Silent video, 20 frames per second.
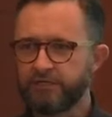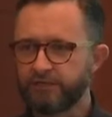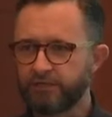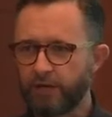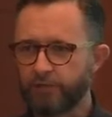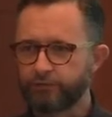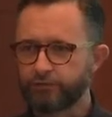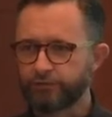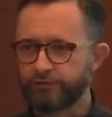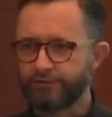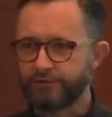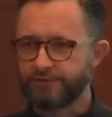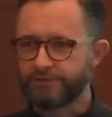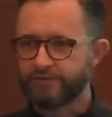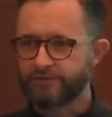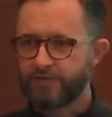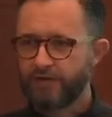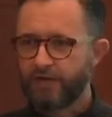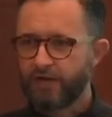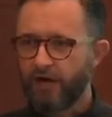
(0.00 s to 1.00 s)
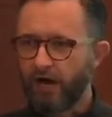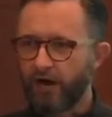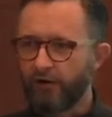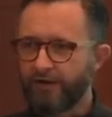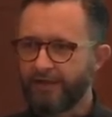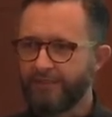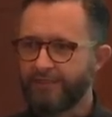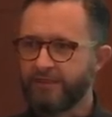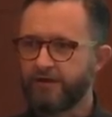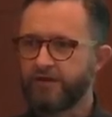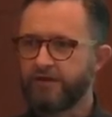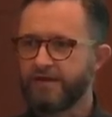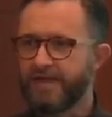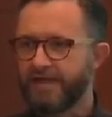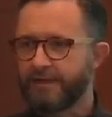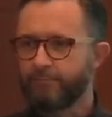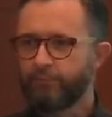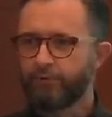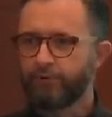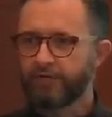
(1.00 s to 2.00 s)
countries, are in the
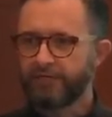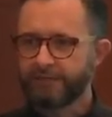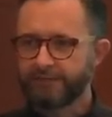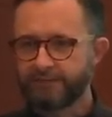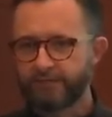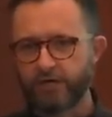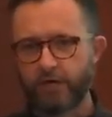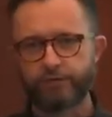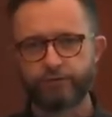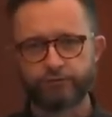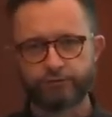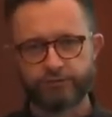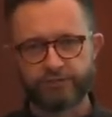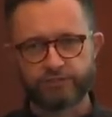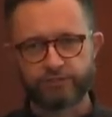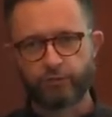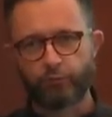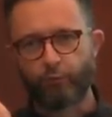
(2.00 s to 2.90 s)
neighboring countries,